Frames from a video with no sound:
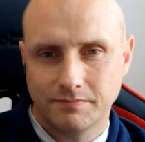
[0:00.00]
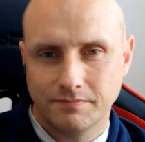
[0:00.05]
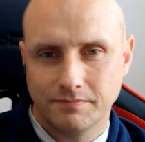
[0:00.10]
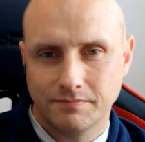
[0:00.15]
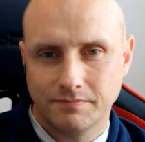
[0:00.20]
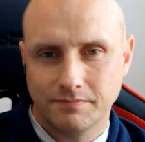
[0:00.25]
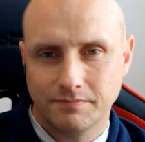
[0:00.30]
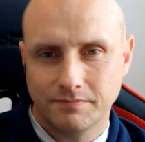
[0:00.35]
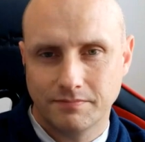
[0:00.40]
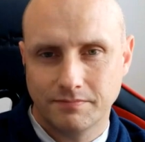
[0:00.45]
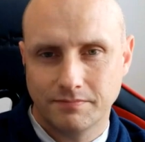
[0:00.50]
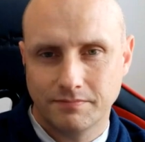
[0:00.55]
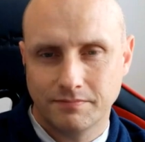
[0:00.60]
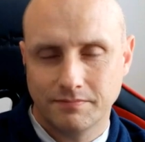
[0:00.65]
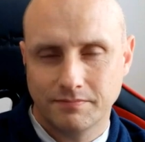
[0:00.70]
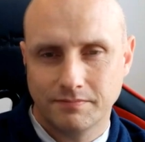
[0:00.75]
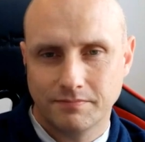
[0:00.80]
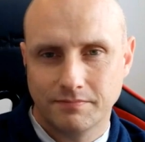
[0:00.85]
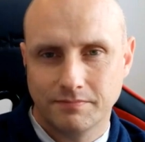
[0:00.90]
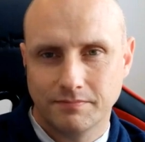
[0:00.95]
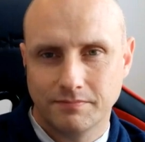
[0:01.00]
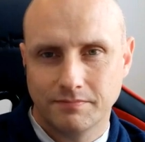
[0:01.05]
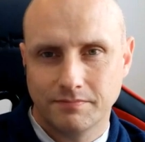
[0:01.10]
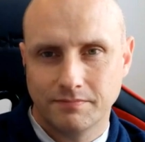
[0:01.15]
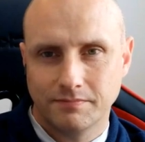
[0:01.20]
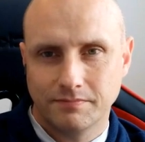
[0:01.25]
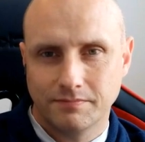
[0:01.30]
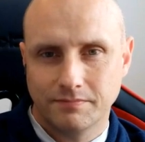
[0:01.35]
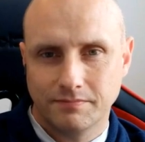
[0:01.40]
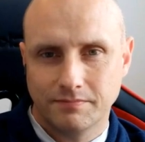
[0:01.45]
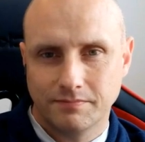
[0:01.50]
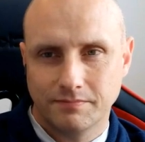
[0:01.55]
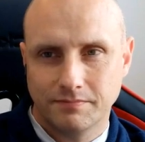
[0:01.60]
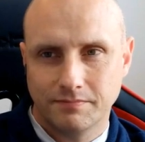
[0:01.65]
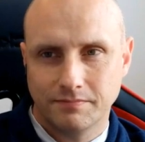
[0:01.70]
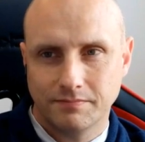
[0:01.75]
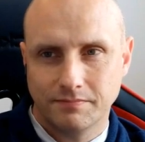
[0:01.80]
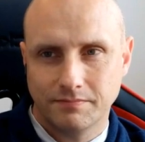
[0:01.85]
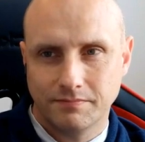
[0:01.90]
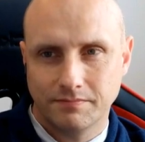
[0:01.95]

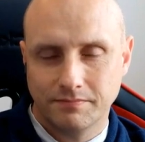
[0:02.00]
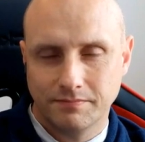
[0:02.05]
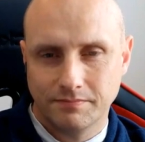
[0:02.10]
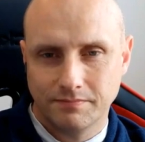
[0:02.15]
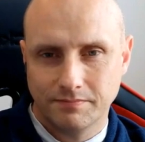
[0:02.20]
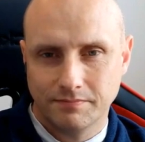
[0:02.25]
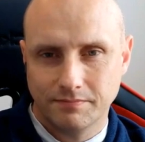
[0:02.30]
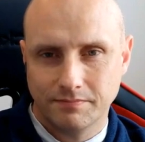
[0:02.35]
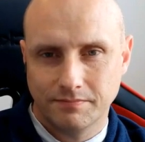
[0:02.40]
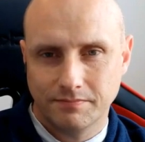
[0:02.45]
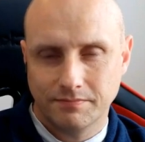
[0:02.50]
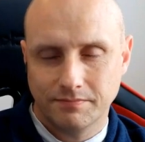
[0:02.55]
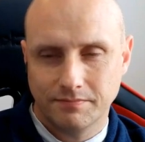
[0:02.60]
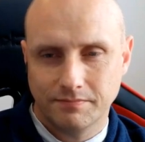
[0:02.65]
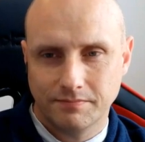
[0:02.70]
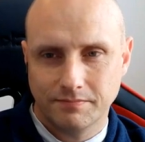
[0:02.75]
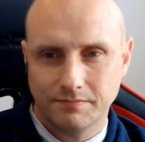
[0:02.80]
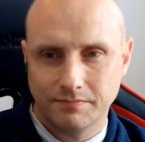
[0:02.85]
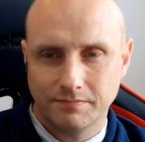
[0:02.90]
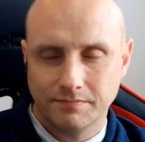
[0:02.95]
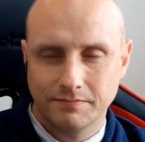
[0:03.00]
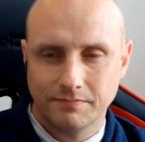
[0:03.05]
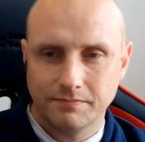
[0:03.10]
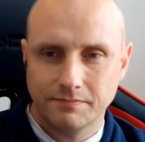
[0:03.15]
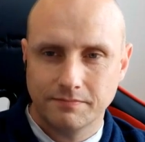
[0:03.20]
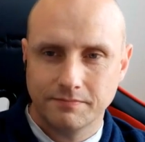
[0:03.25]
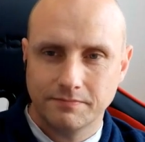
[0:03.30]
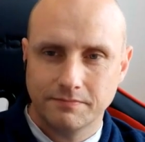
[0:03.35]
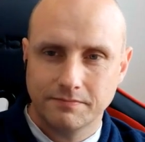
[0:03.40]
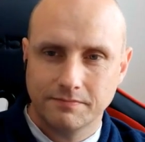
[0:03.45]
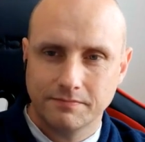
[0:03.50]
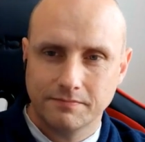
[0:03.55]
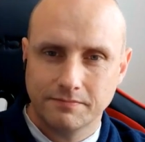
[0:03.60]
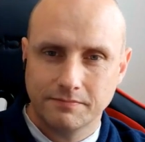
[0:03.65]
(silent)